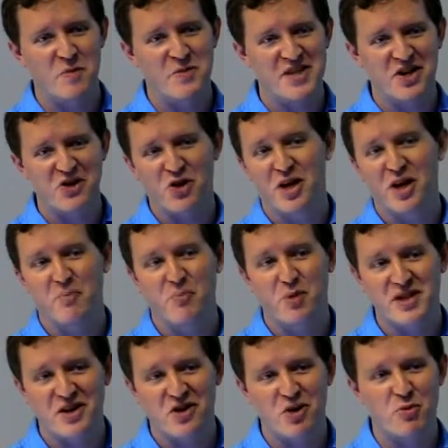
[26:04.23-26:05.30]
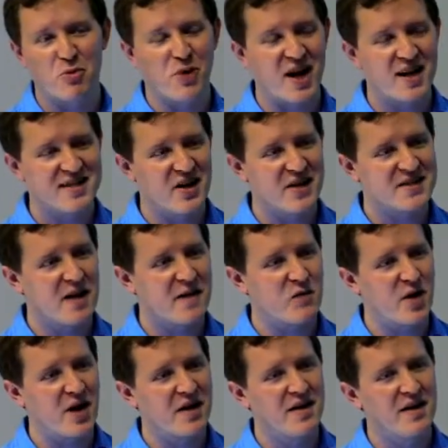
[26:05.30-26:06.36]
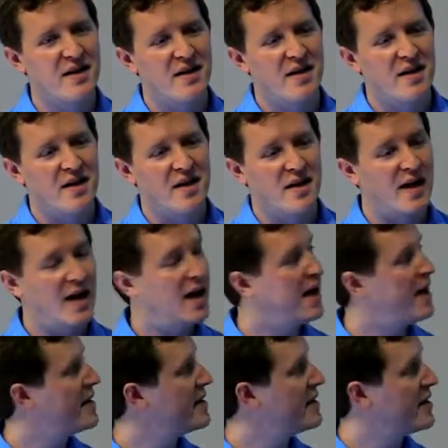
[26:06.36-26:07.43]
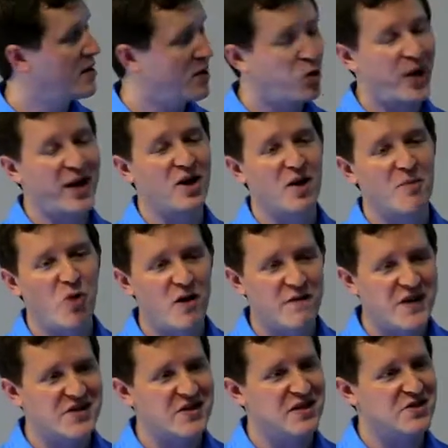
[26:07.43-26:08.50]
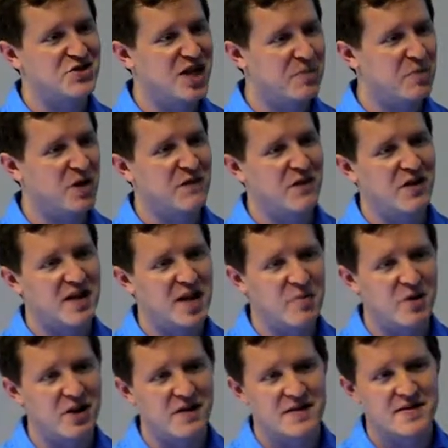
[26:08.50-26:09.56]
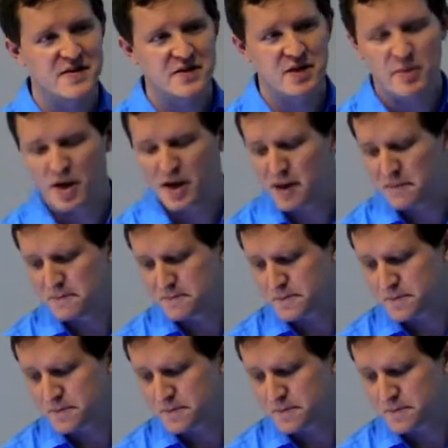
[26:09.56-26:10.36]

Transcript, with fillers: a particularly particular proprietary software uh, quicker and more efficient, cheaper for the company that's distributing it.